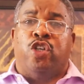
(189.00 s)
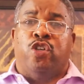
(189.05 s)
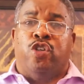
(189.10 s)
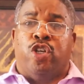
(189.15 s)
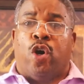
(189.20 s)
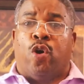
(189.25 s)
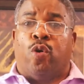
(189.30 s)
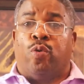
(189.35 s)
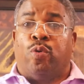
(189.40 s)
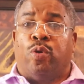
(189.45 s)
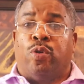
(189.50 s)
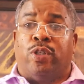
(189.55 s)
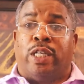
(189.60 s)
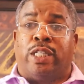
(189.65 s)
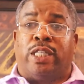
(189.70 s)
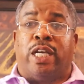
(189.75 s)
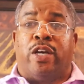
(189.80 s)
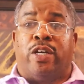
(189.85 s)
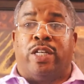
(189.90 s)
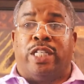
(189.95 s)
You know that
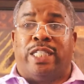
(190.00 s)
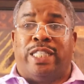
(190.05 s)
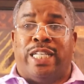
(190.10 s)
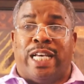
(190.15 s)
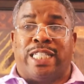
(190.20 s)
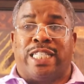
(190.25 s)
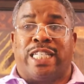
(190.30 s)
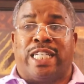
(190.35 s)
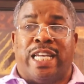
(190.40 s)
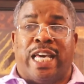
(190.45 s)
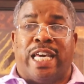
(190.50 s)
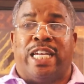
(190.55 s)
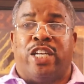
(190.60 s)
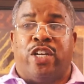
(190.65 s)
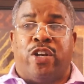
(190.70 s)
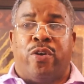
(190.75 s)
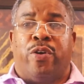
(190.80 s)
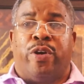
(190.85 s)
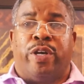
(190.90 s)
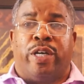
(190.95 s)
they're in a designated
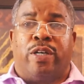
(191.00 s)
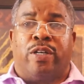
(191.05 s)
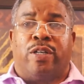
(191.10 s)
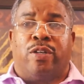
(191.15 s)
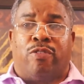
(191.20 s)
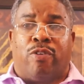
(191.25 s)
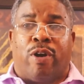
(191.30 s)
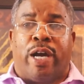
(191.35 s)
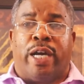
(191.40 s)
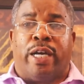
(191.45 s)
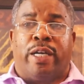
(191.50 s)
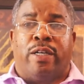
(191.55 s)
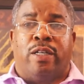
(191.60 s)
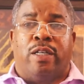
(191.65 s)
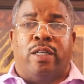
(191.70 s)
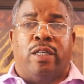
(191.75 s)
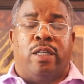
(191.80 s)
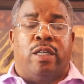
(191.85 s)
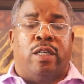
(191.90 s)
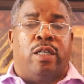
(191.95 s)
area, right?
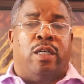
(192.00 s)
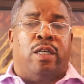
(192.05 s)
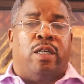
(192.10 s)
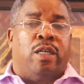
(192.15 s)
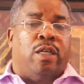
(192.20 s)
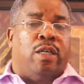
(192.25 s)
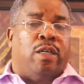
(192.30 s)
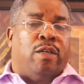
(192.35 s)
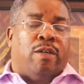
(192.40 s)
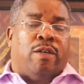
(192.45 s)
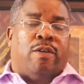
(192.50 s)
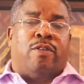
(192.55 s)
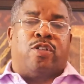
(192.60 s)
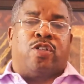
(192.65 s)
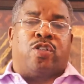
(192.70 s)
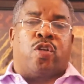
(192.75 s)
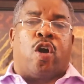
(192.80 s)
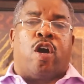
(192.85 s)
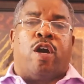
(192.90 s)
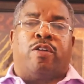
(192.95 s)

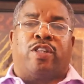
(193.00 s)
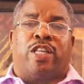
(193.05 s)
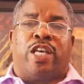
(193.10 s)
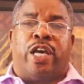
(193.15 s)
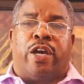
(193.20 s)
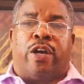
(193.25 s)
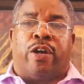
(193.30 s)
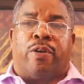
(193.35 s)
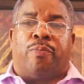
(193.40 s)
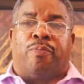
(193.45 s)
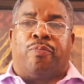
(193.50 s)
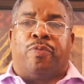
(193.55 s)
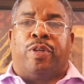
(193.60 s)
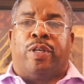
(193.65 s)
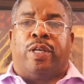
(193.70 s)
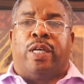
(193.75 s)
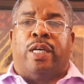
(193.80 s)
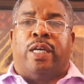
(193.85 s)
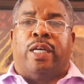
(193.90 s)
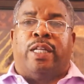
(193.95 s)
Start there.
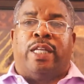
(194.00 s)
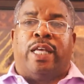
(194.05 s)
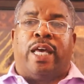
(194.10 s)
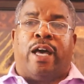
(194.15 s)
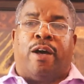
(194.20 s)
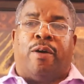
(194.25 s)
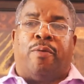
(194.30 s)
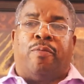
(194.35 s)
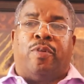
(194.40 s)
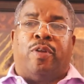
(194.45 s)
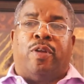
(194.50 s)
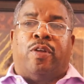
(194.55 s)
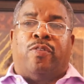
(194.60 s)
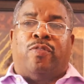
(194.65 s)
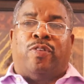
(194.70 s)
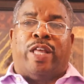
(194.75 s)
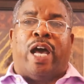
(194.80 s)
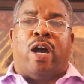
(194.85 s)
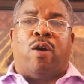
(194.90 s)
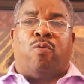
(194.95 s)
Now,
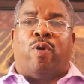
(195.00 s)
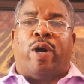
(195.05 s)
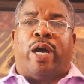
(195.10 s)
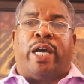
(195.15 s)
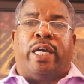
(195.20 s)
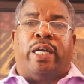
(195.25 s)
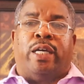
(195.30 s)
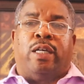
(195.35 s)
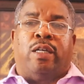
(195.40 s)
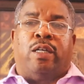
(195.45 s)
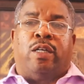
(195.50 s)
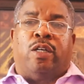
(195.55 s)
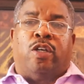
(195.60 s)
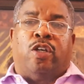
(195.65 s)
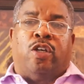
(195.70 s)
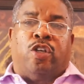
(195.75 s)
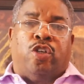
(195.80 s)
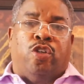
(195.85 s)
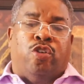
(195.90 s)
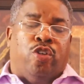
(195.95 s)
that way
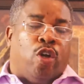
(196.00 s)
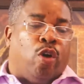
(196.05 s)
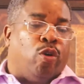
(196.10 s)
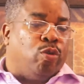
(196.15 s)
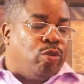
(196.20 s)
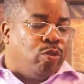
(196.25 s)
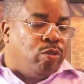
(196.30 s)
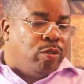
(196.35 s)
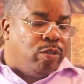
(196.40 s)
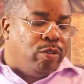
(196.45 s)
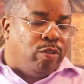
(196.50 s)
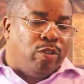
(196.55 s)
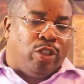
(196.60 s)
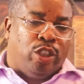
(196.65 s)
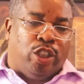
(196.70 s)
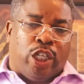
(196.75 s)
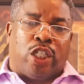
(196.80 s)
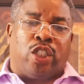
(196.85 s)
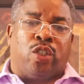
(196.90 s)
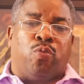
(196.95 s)
you know
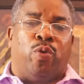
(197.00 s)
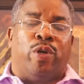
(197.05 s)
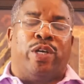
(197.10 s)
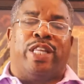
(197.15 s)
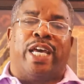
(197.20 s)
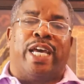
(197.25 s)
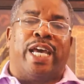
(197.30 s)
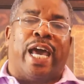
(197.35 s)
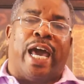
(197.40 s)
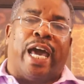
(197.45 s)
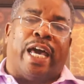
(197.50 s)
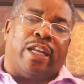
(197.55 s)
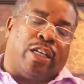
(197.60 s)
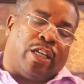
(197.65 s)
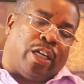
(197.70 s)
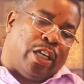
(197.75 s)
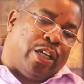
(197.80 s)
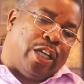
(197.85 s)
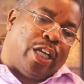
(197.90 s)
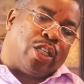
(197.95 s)
just where they're
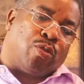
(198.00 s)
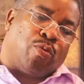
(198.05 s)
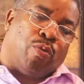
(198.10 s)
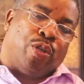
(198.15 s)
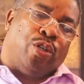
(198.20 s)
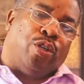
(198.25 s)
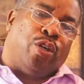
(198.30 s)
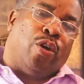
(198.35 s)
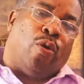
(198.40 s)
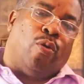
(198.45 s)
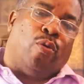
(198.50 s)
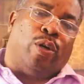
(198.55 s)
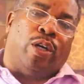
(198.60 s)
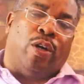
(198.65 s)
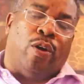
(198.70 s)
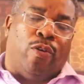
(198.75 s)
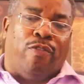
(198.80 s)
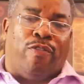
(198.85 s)
at, and that's where you go